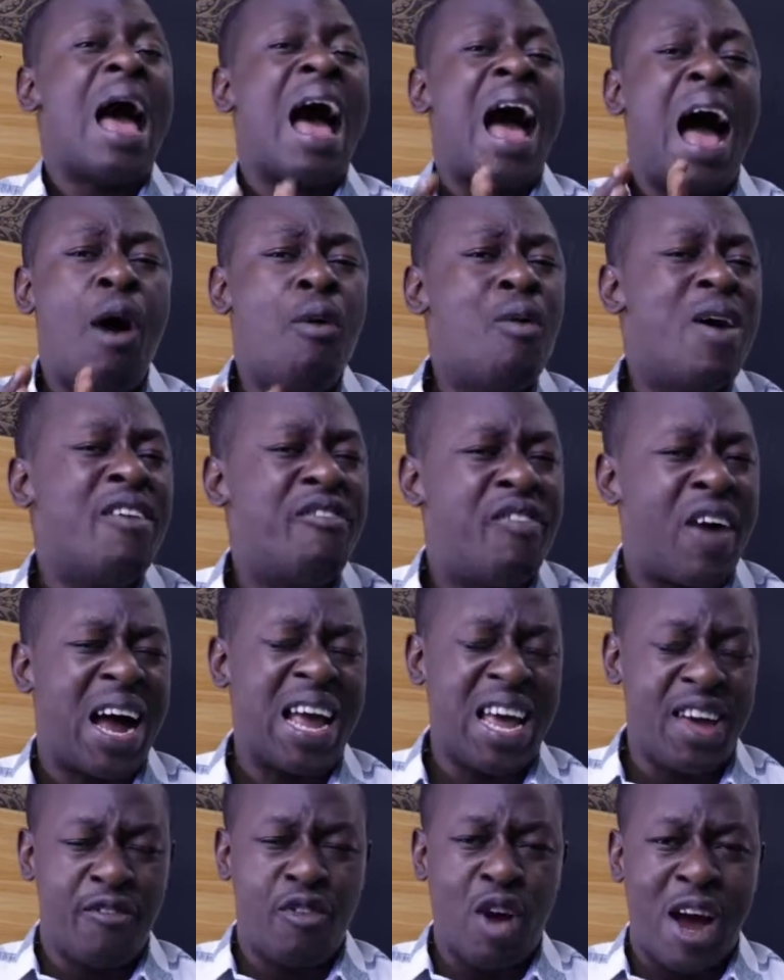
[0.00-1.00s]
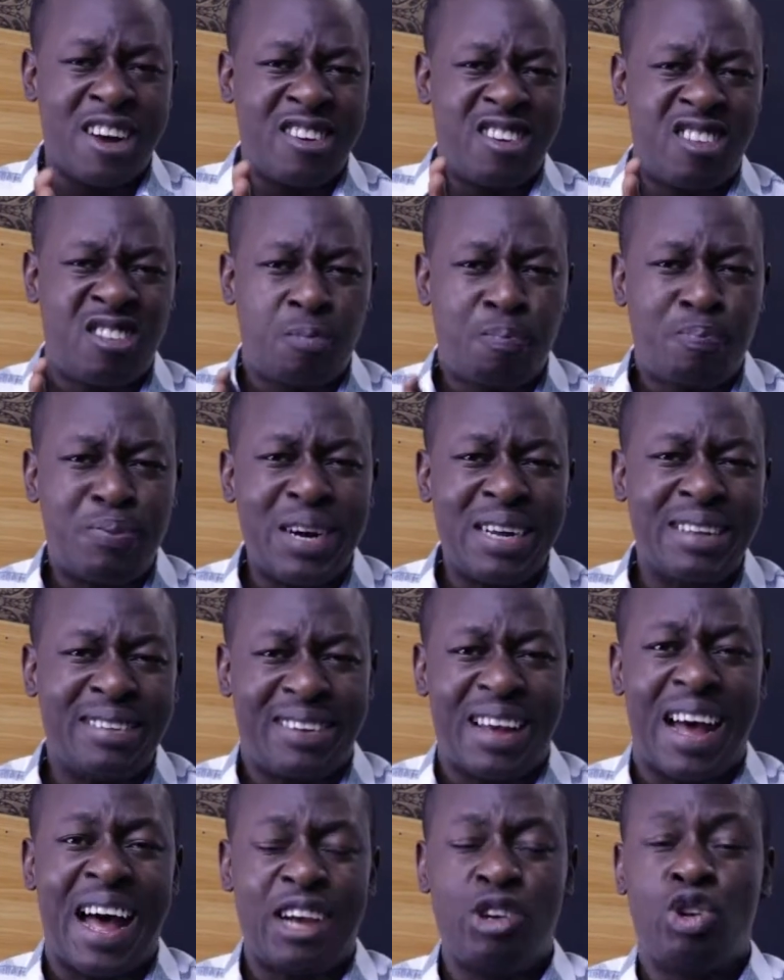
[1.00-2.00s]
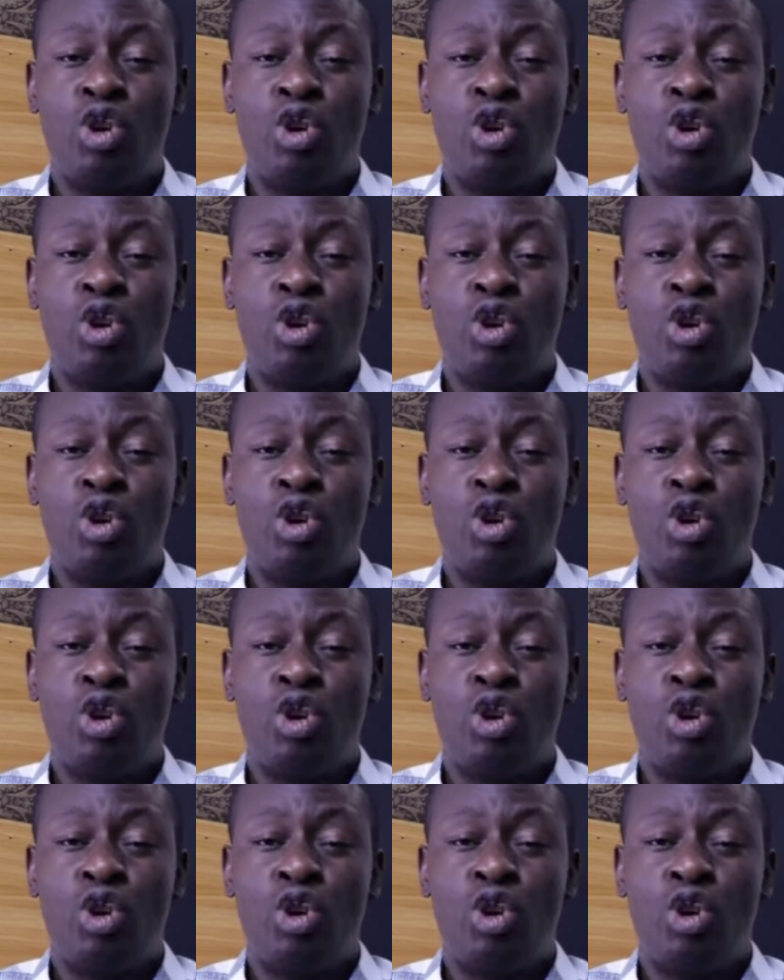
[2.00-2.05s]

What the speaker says: However, if you're a sprinter,